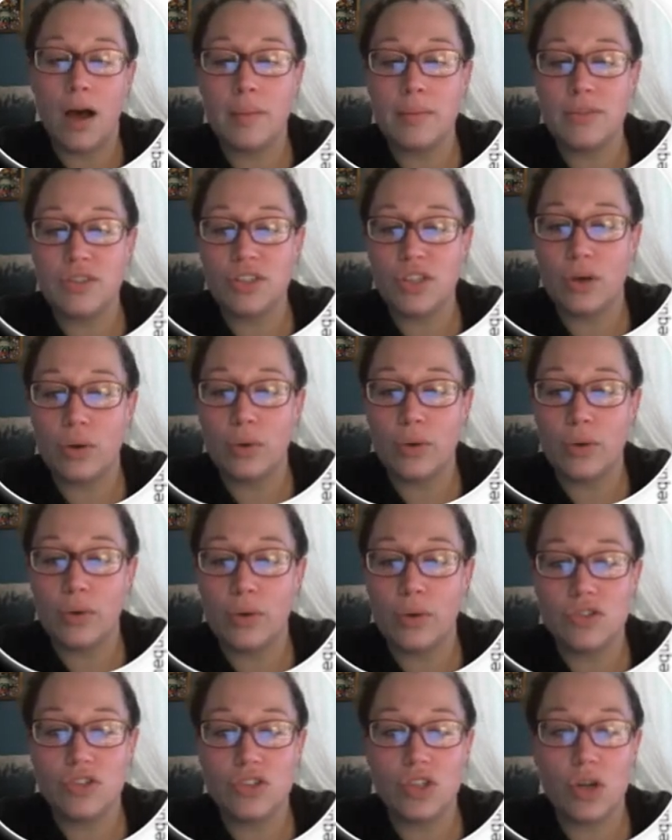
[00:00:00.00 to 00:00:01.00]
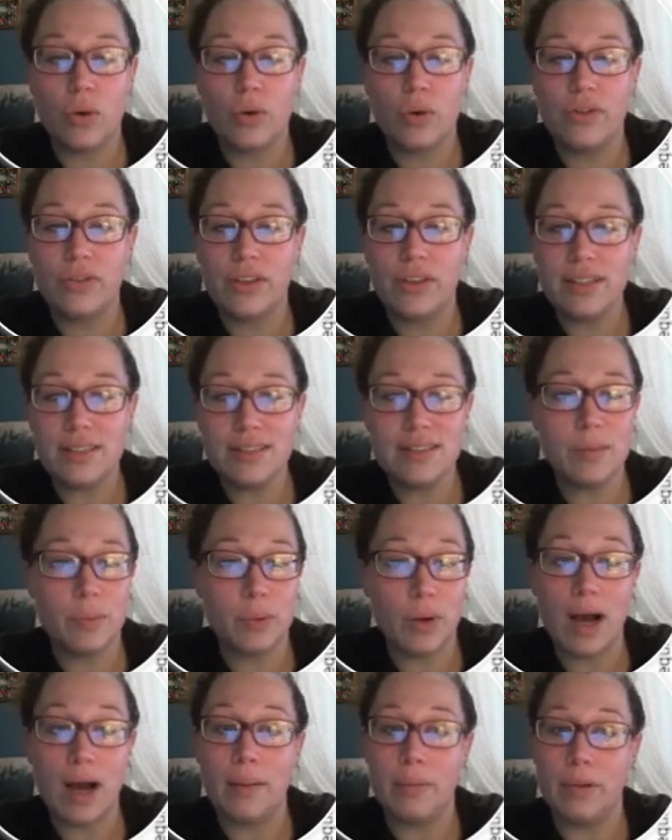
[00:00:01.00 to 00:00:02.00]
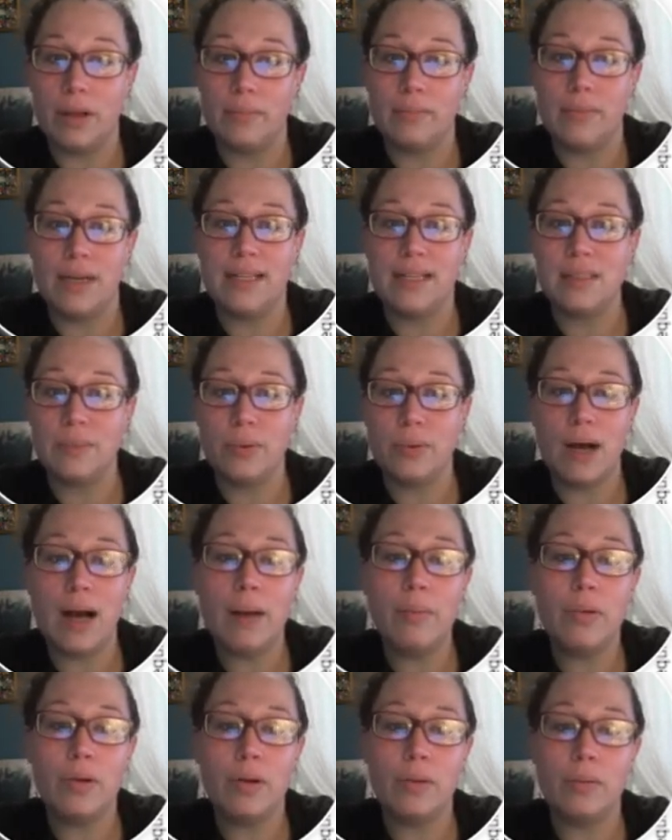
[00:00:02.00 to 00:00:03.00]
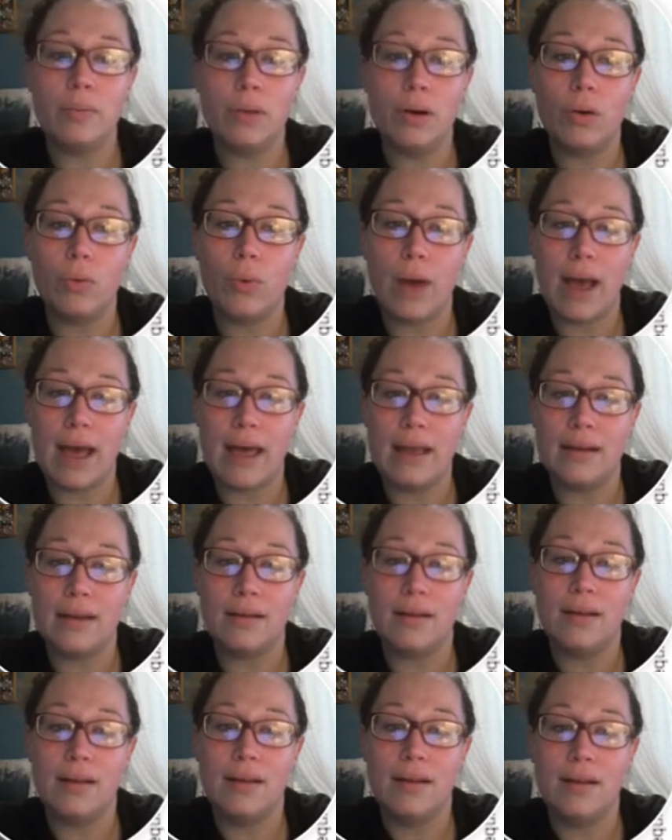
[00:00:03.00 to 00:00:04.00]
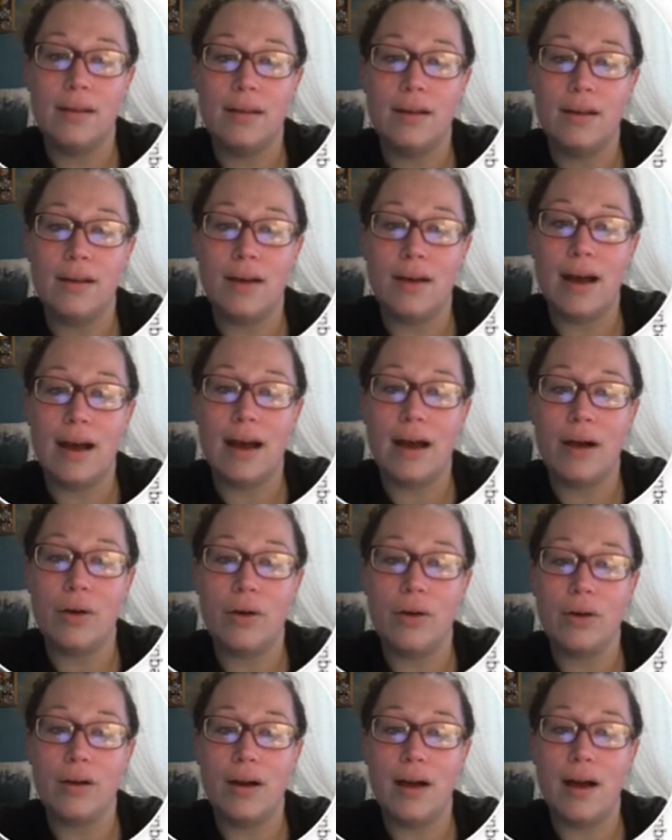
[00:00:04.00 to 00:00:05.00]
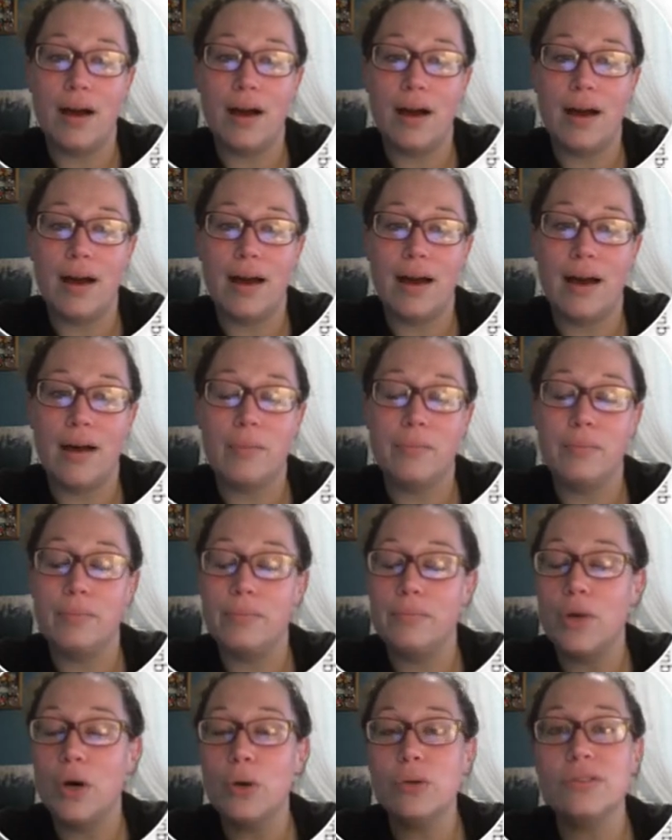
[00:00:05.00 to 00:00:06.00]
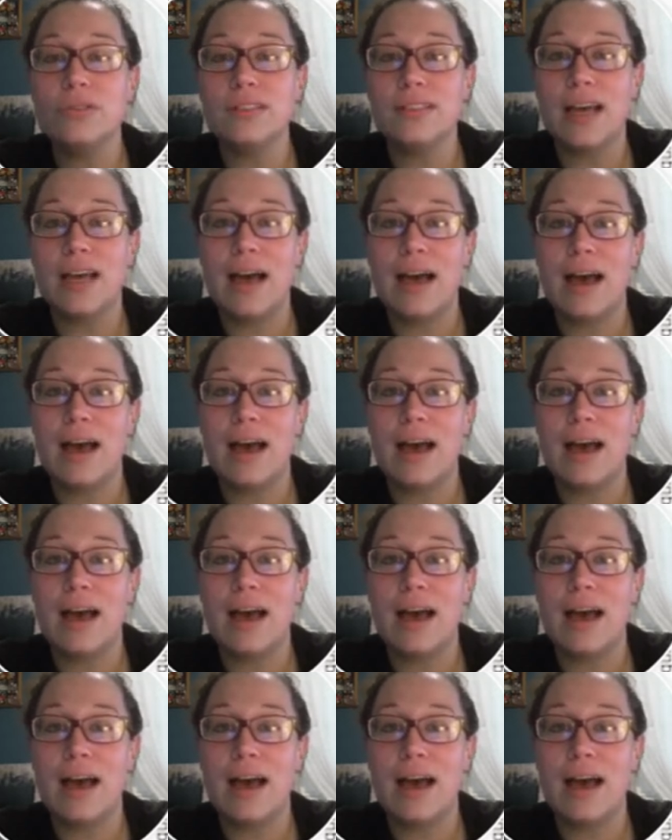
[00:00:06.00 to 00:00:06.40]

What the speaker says: So this is a problem. It's a problem when our most